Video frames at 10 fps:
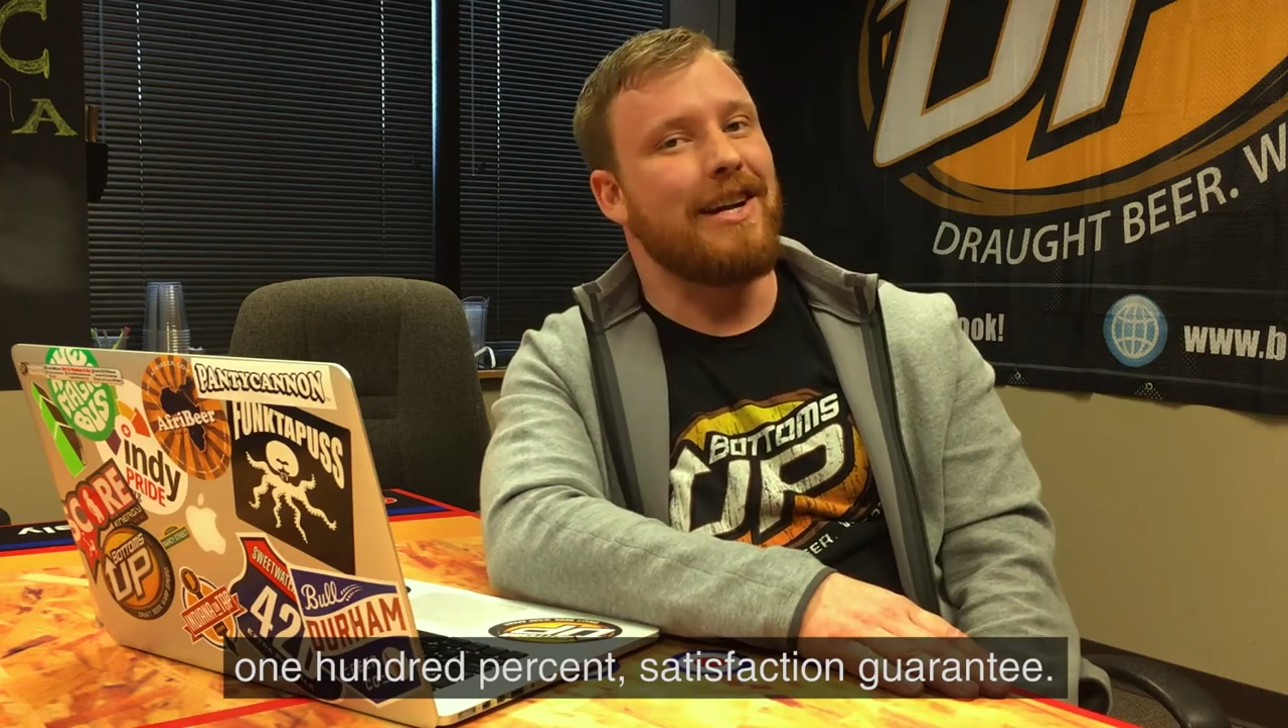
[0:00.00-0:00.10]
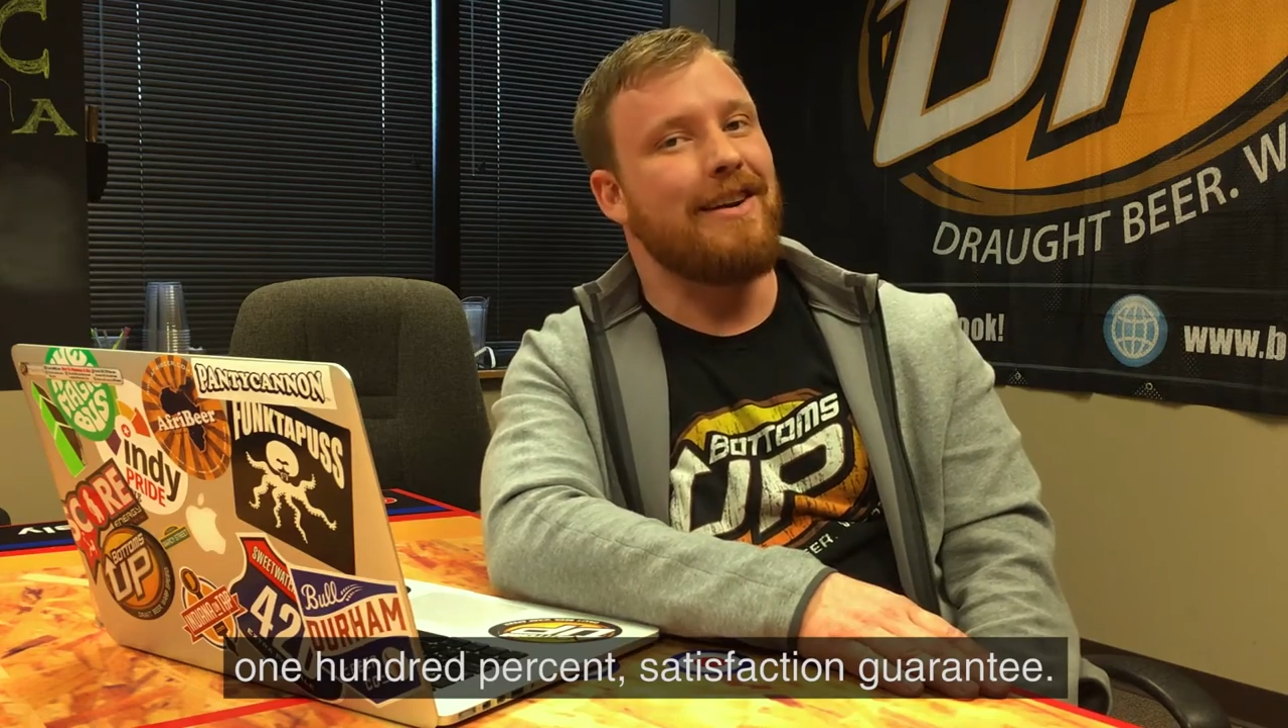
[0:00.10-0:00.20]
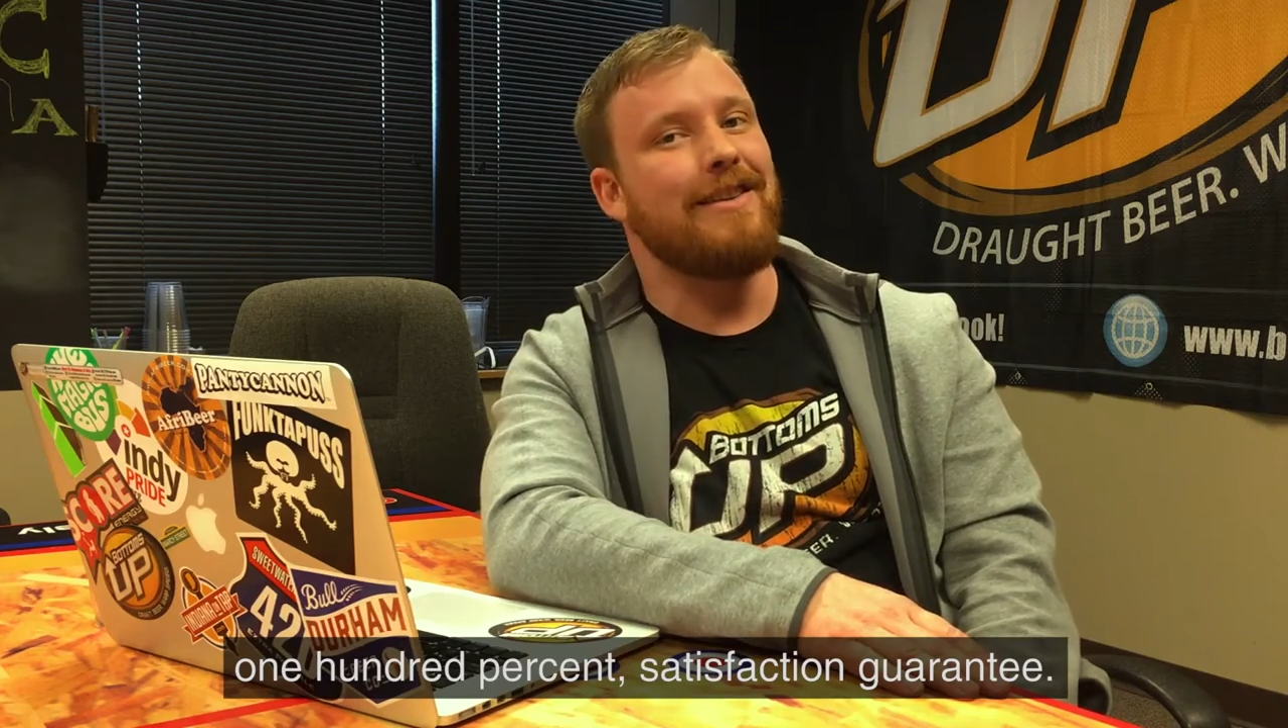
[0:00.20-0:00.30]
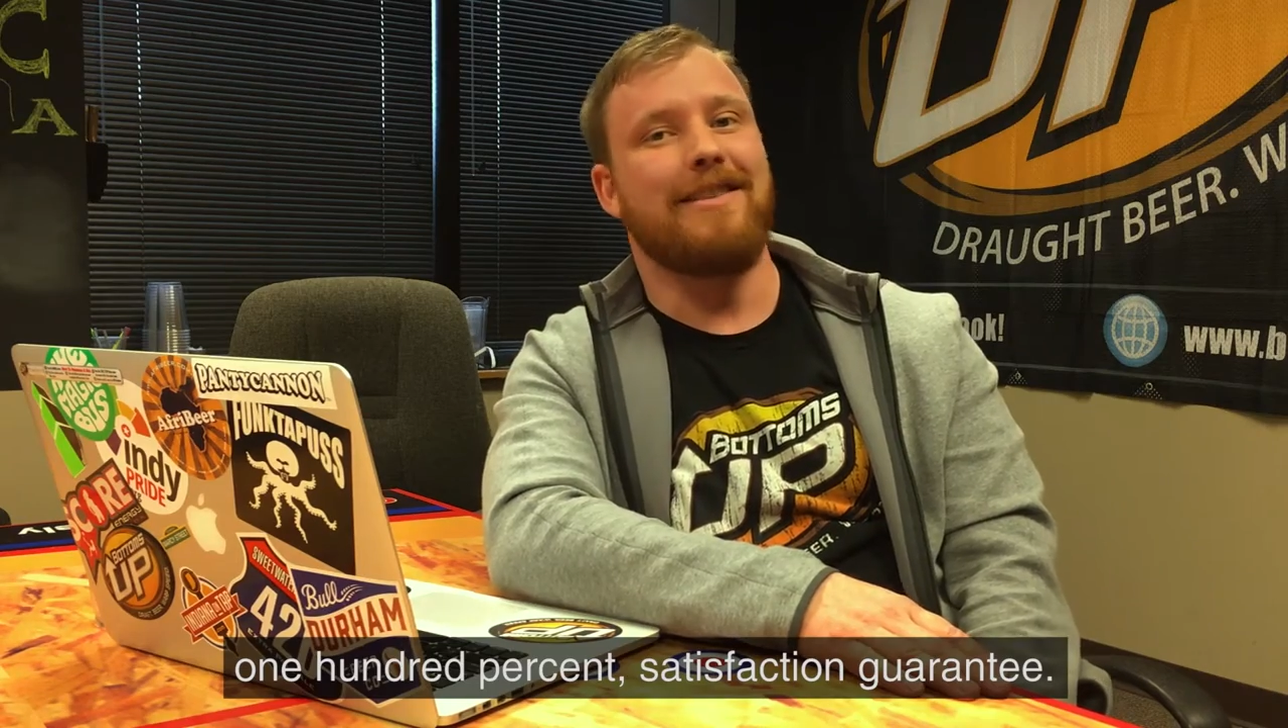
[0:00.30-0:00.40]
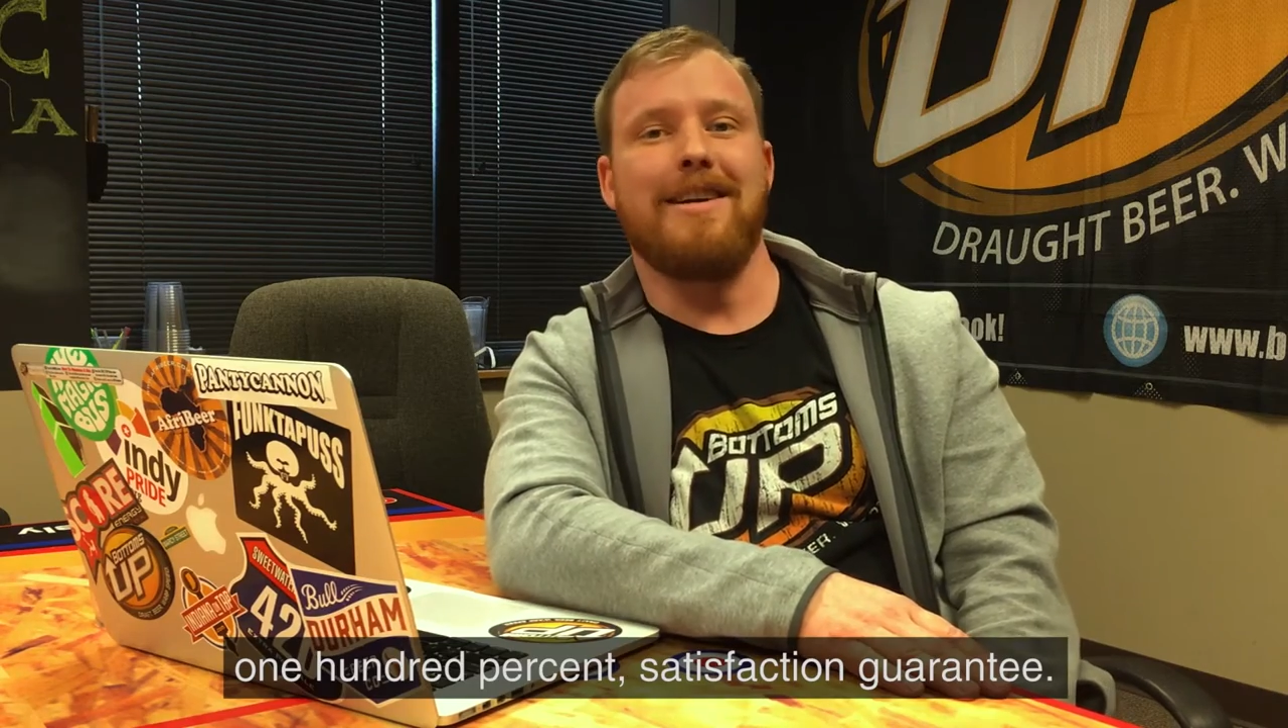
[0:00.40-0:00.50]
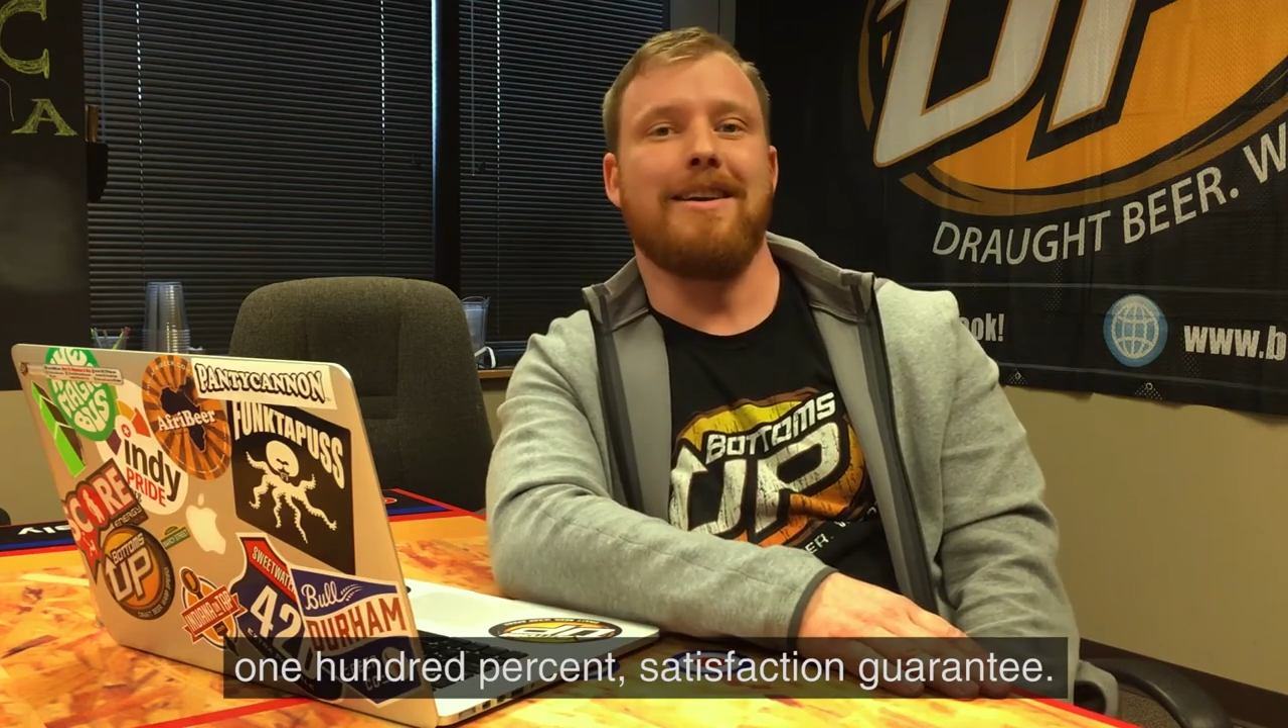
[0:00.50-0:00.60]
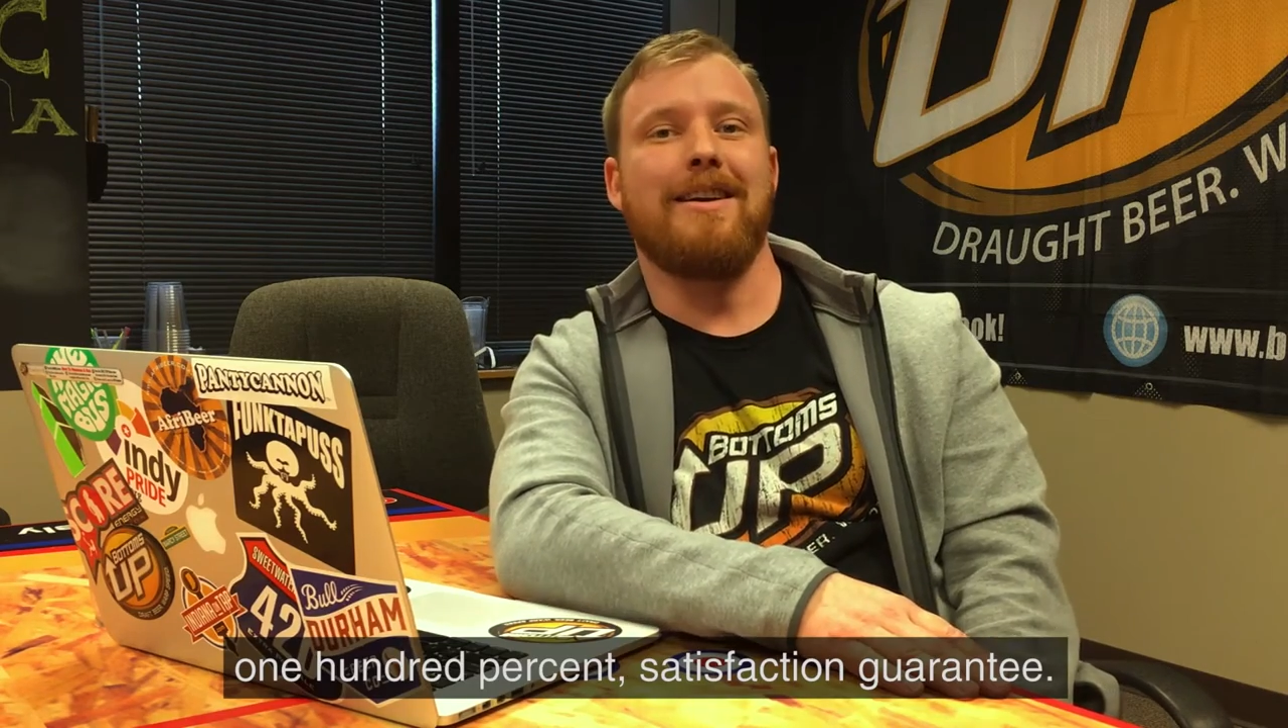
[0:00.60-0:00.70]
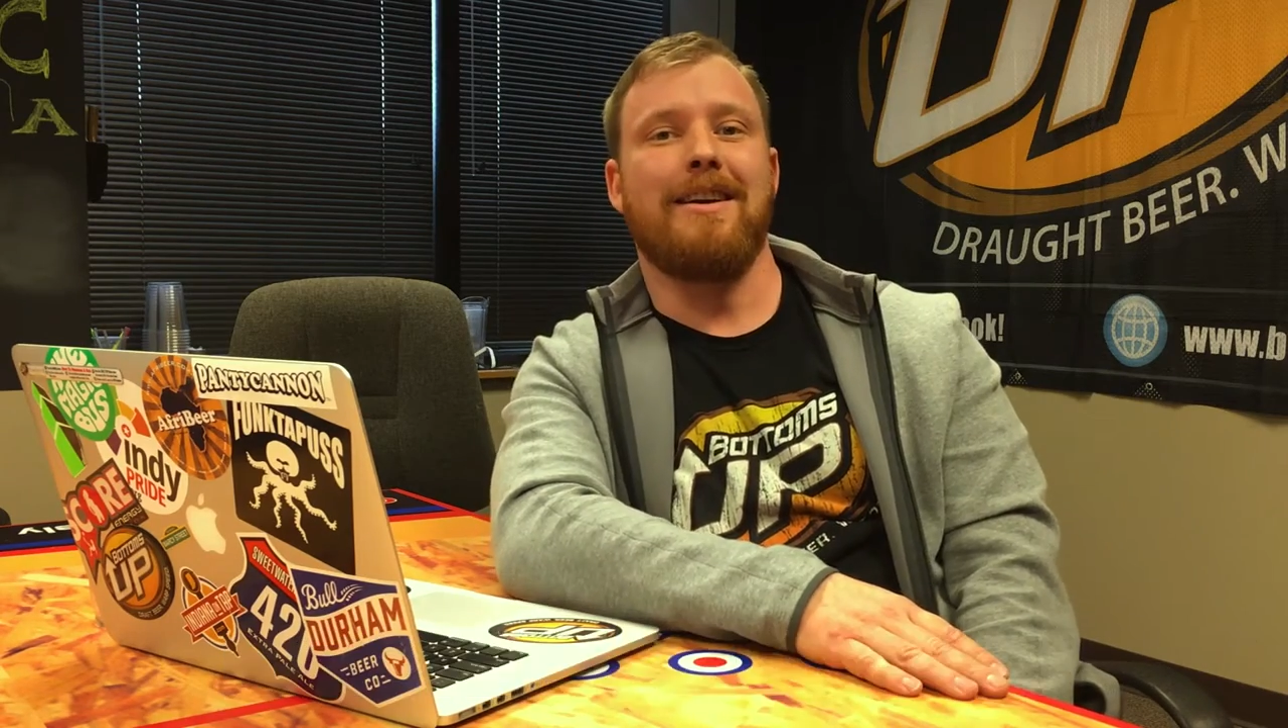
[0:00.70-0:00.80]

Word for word: guarantee.